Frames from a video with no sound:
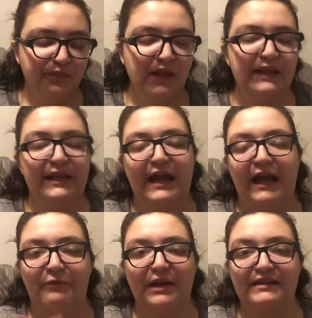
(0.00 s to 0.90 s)
And then
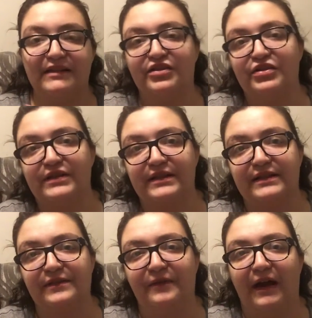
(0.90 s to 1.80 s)
half price is
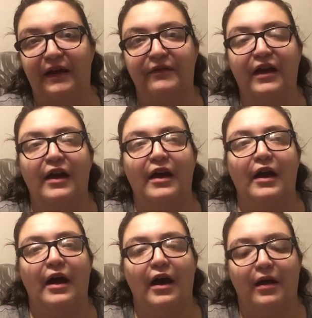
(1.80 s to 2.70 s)
$2.65.
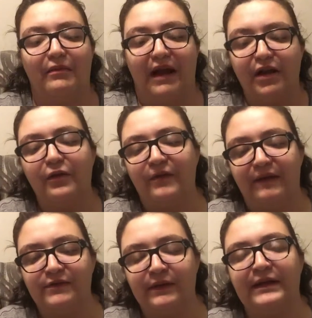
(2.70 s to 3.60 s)
I know
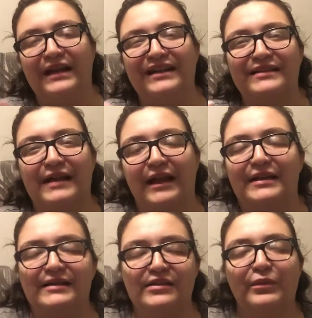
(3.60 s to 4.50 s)
$5.29 is, I
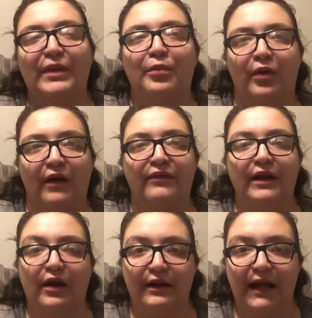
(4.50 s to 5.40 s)
can still make profit
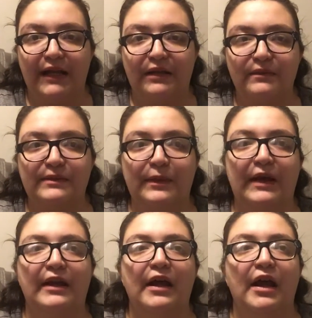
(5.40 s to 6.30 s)
on items, but
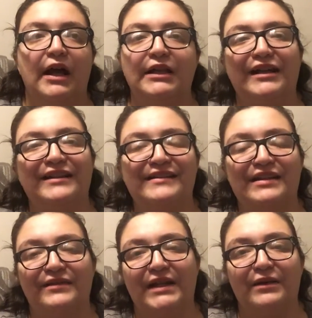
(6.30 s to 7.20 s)
a lot of the
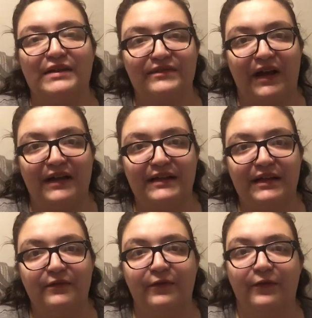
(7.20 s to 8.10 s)
stuff that I was finding for